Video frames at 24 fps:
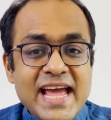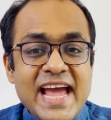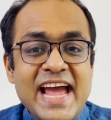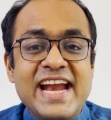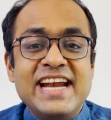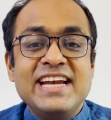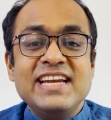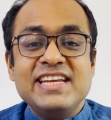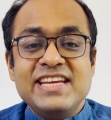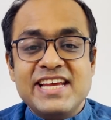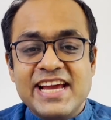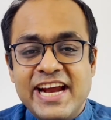
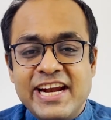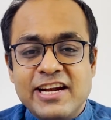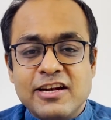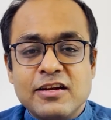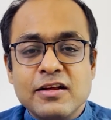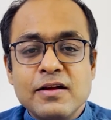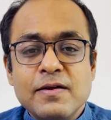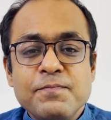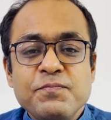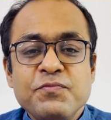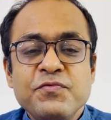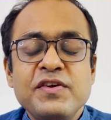and yet
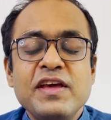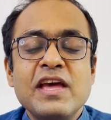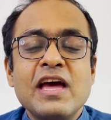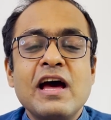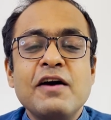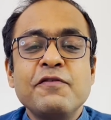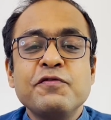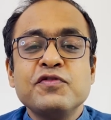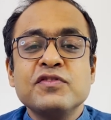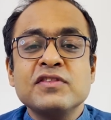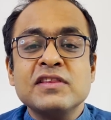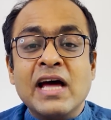we
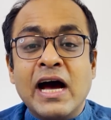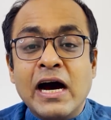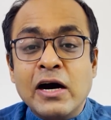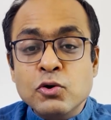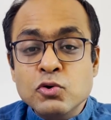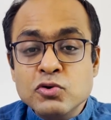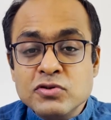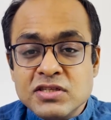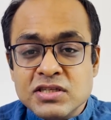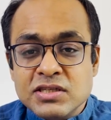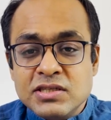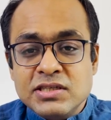have
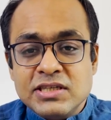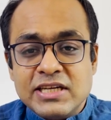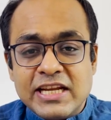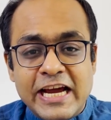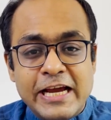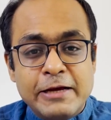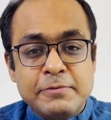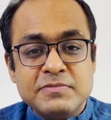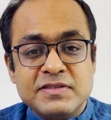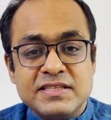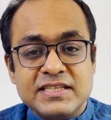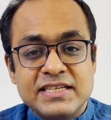thousand
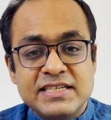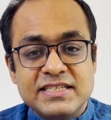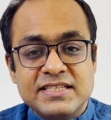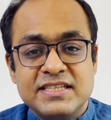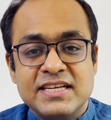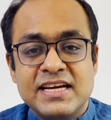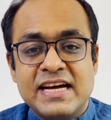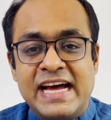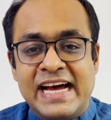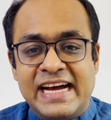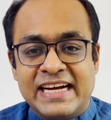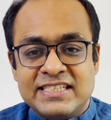times
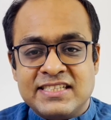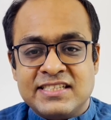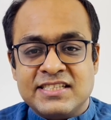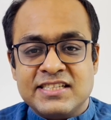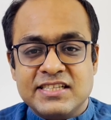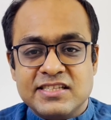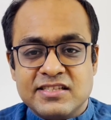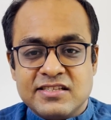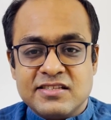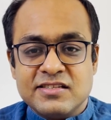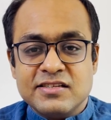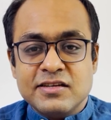easier
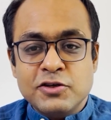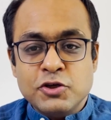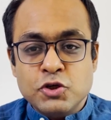access